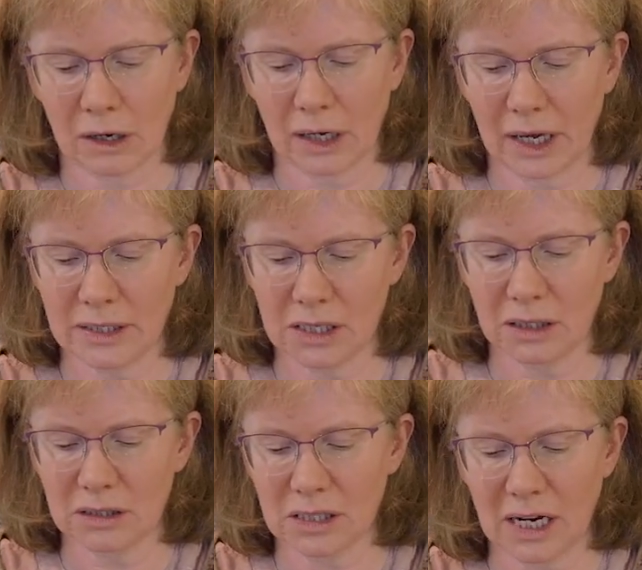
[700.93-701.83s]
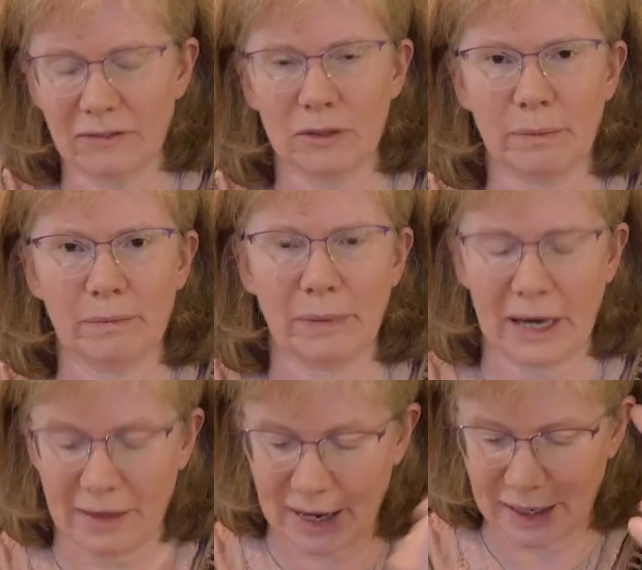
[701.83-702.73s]
Okay, so you just have to
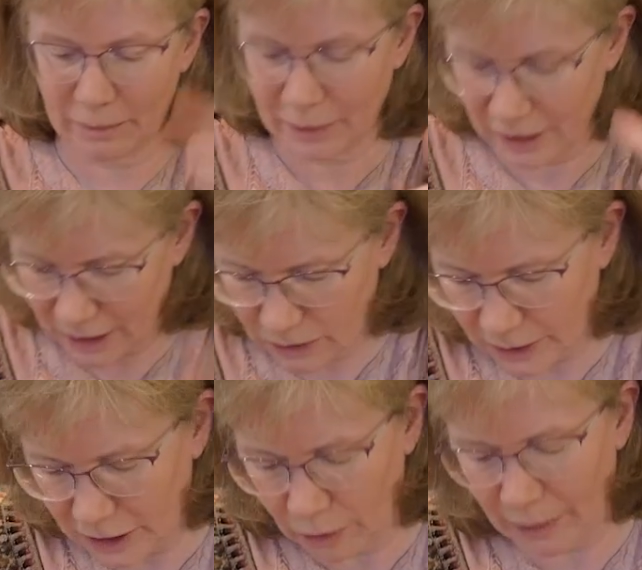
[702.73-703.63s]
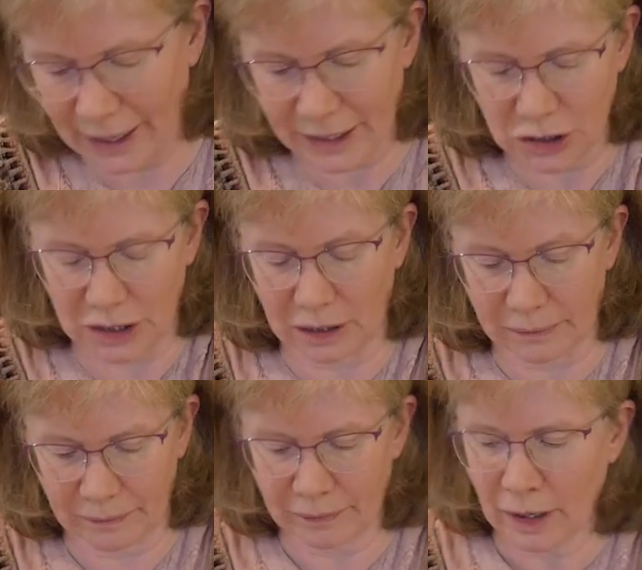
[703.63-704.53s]
bear that in mind when you're packaging.
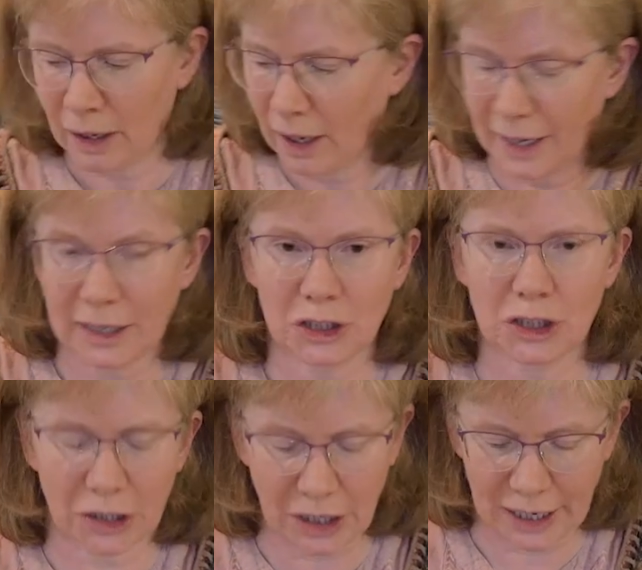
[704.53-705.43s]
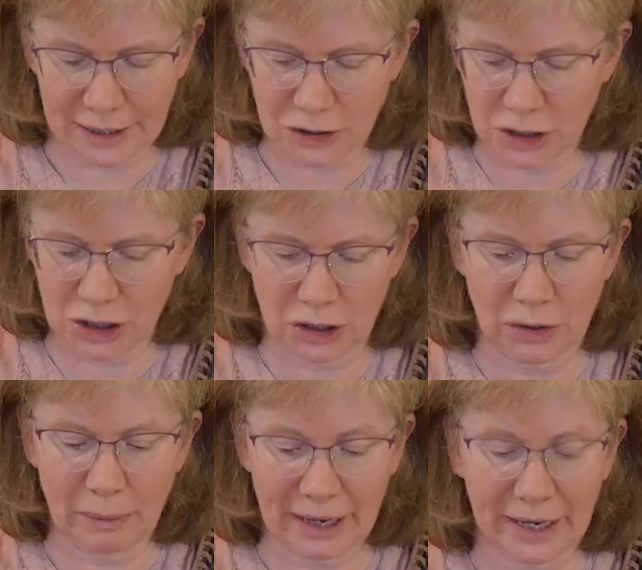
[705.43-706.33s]
And I'll show you how to do
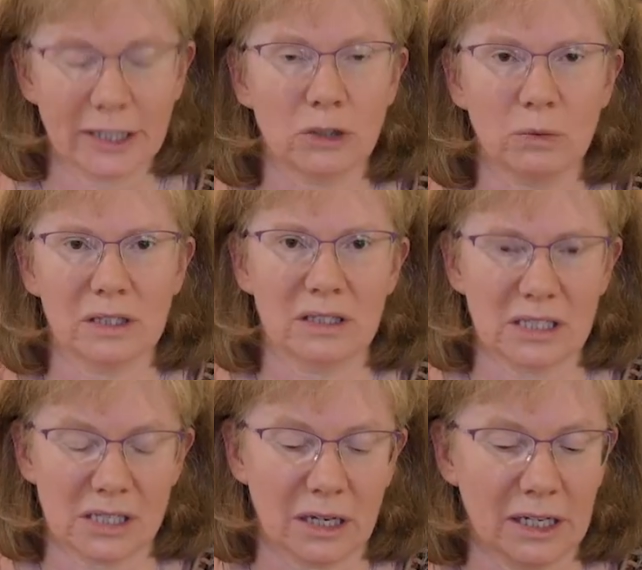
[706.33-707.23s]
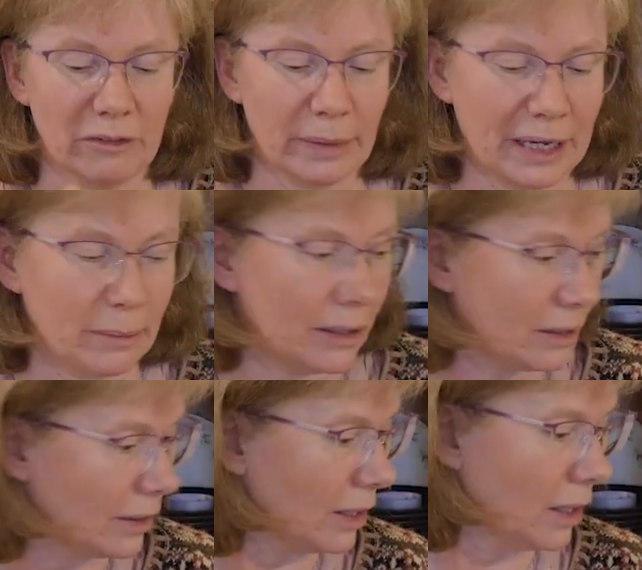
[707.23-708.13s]
a package with this kind of paper
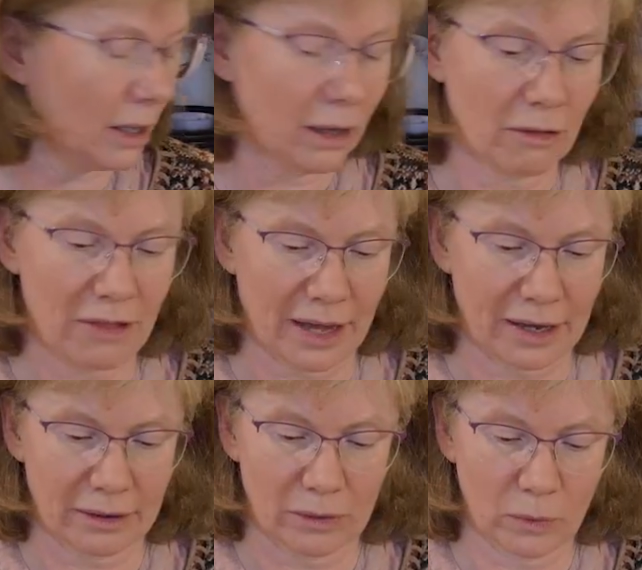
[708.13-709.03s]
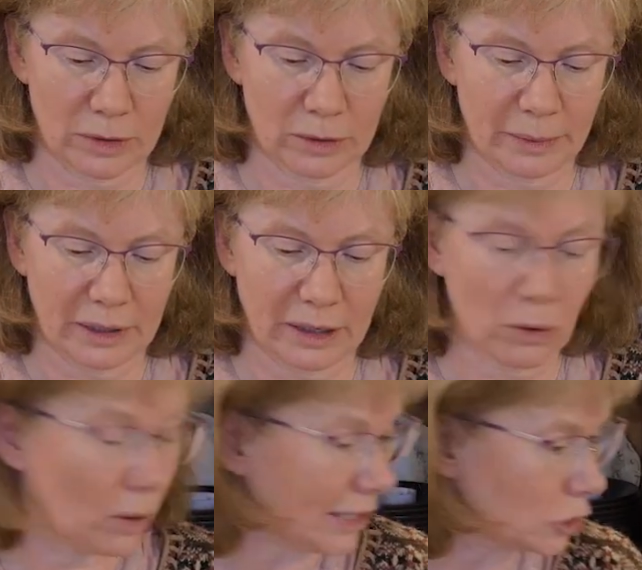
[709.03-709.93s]
that will be
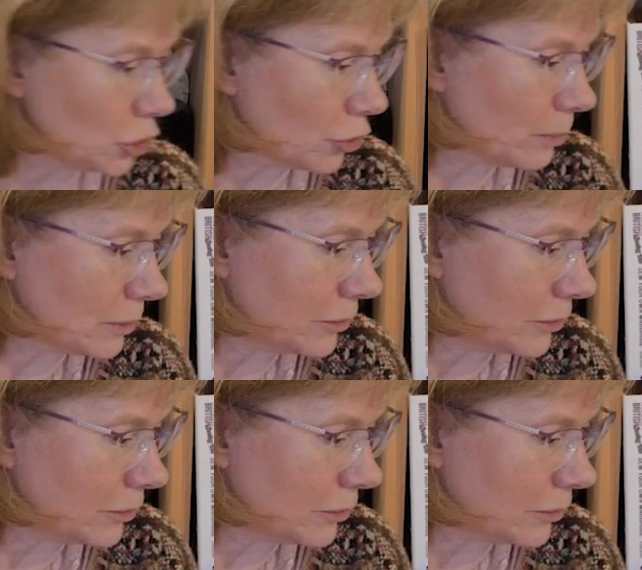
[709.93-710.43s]
quite durable.